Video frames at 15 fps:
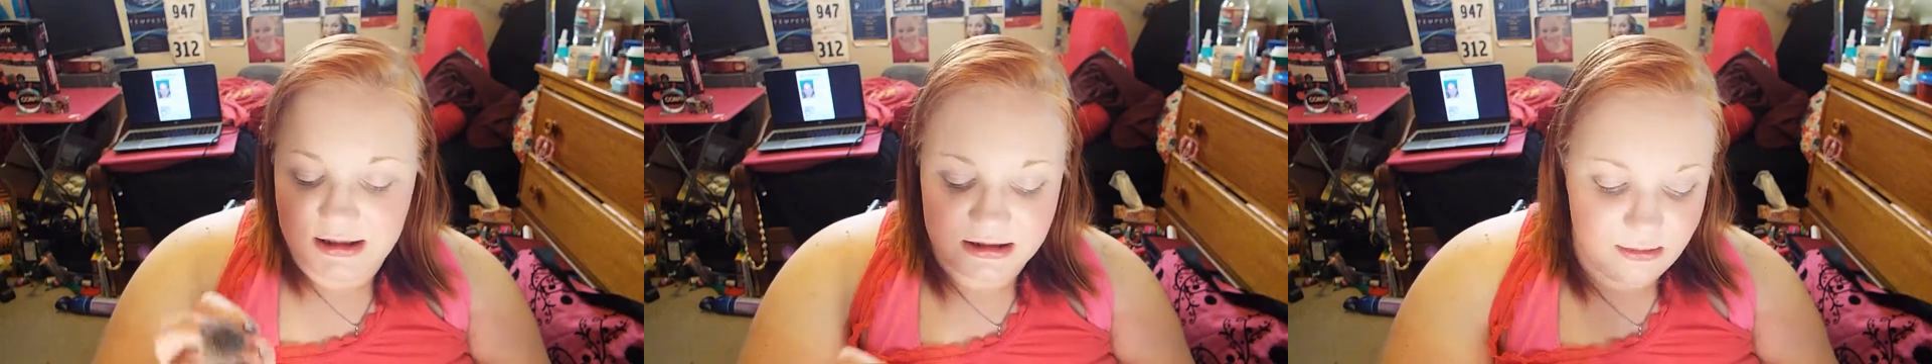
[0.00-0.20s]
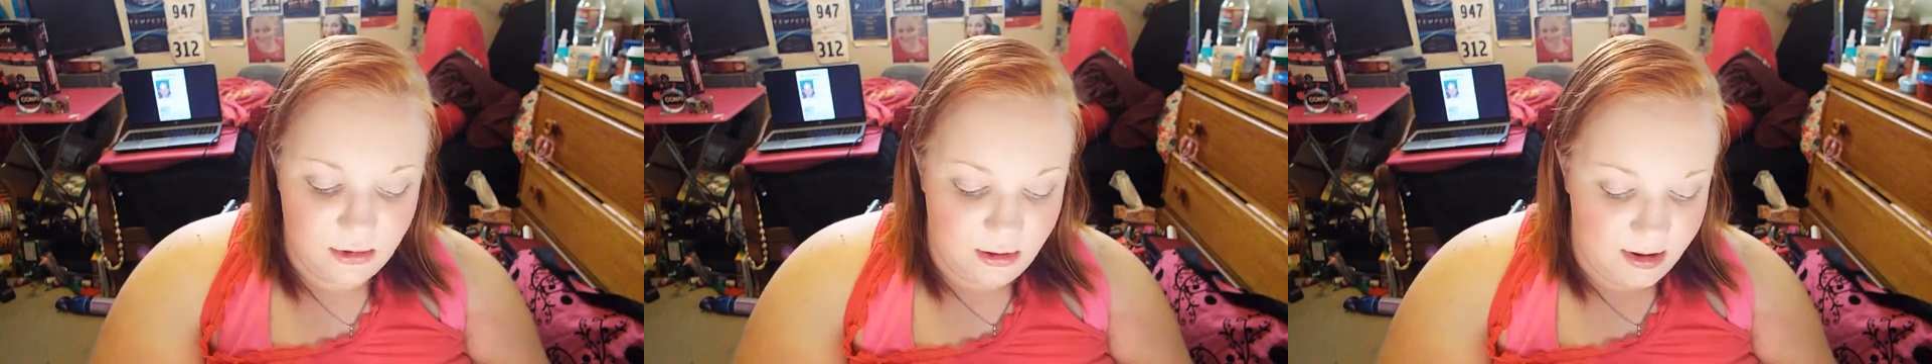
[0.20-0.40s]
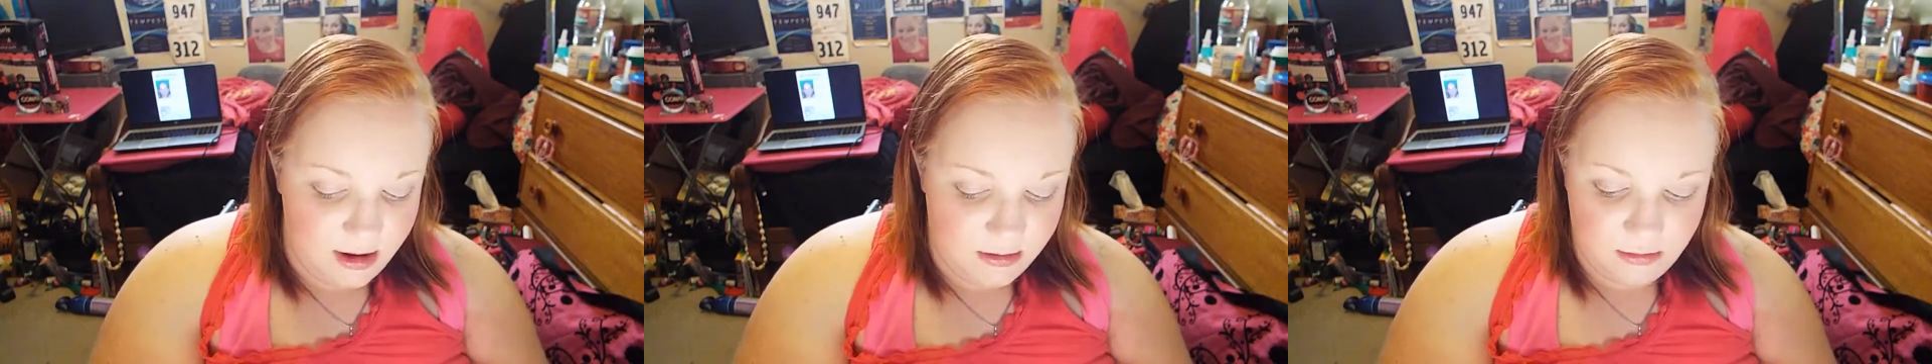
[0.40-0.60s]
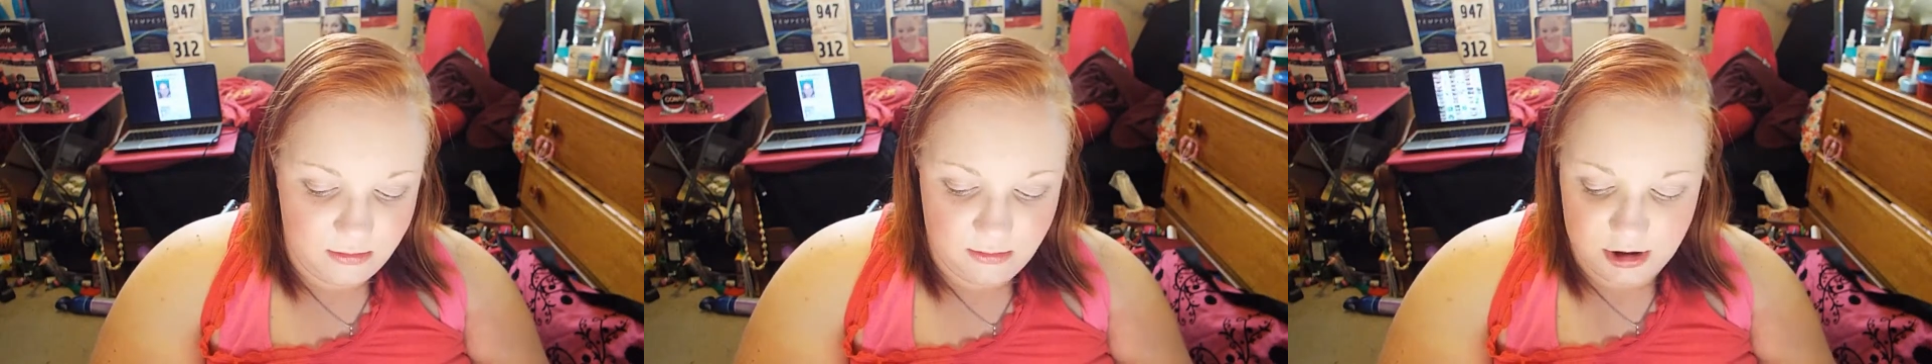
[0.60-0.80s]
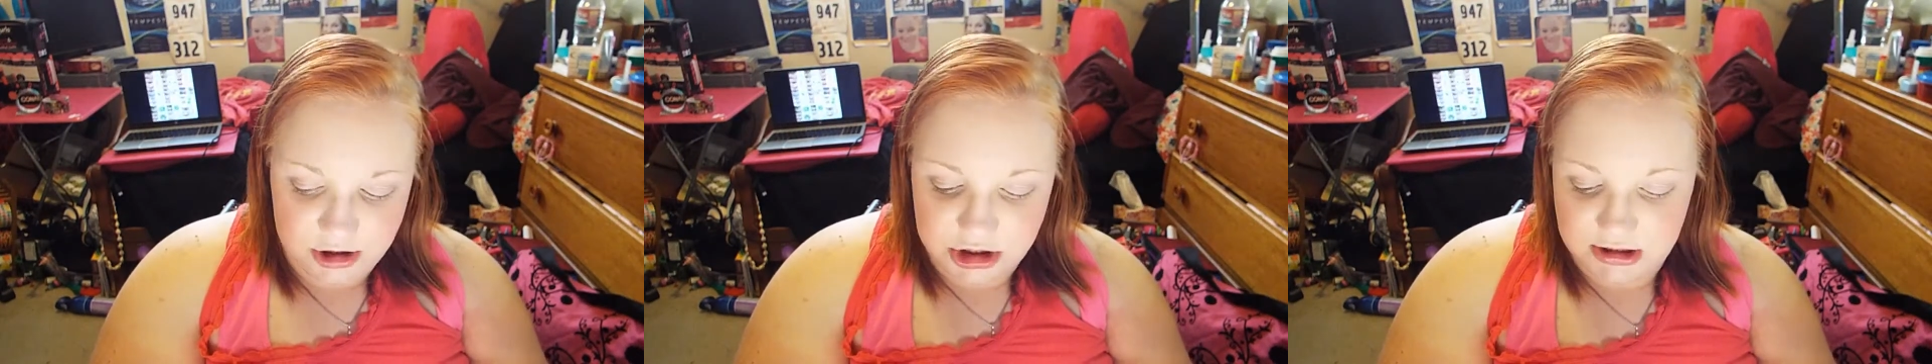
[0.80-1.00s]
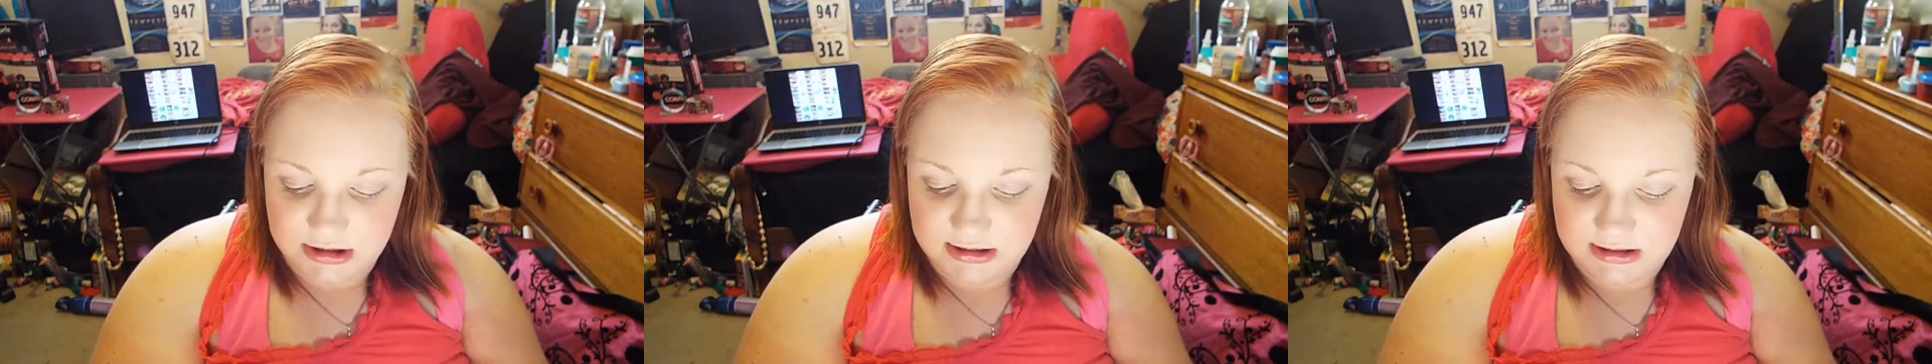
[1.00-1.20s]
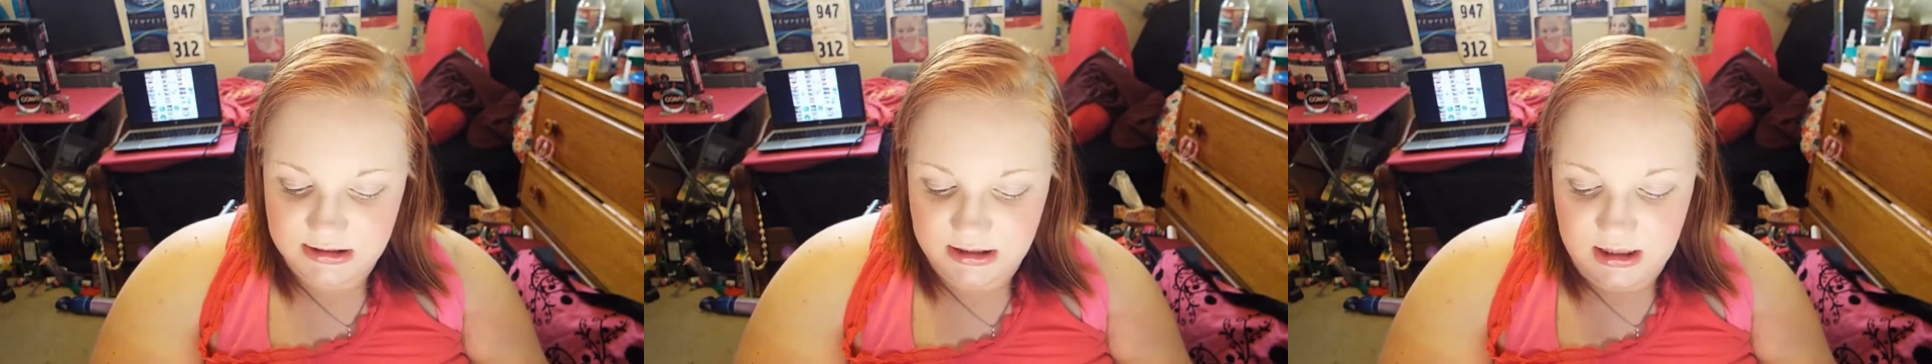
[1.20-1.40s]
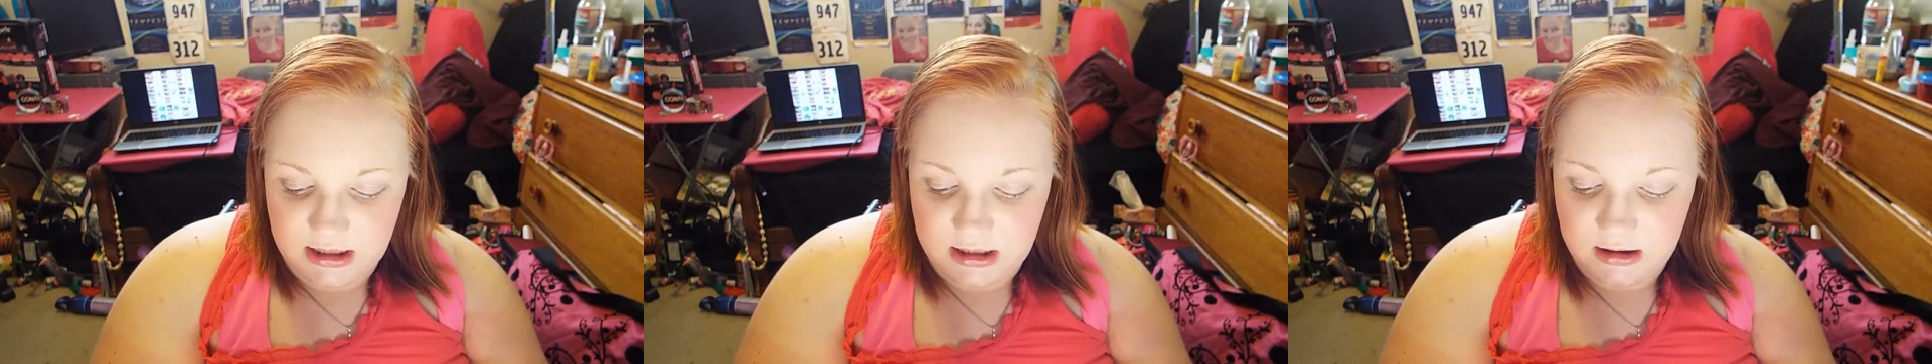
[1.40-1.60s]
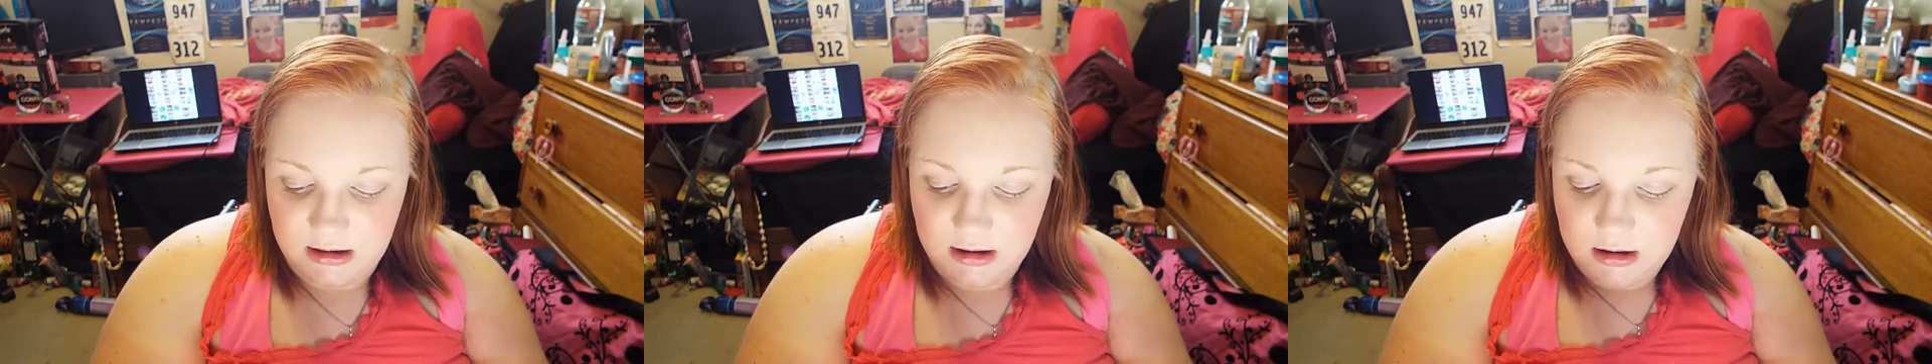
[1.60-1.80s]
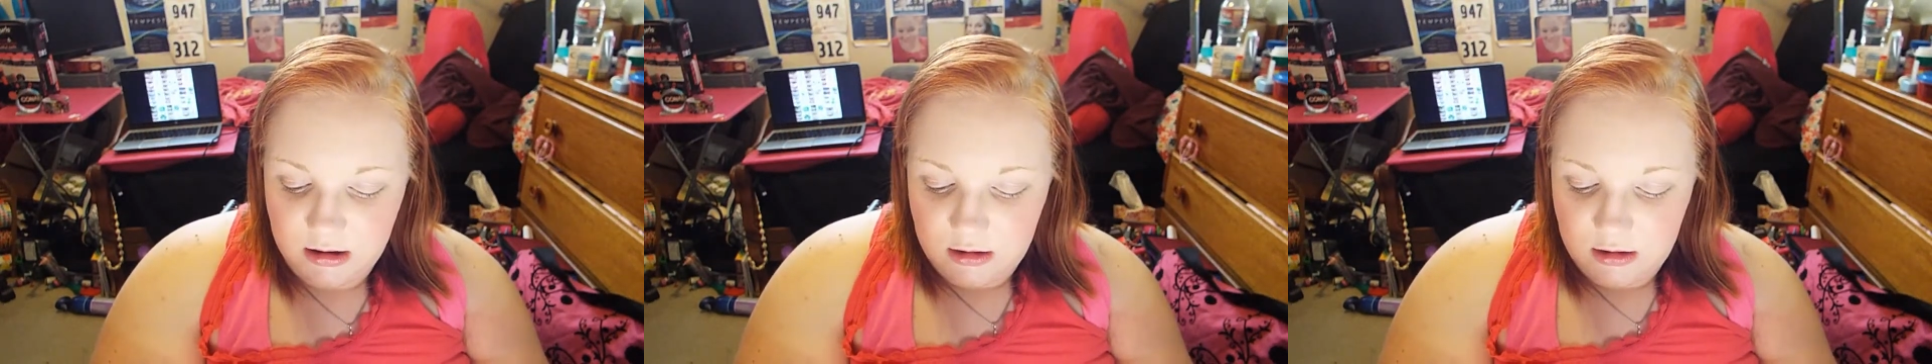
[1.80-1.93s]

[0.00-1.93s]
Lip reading: at the moment, which is the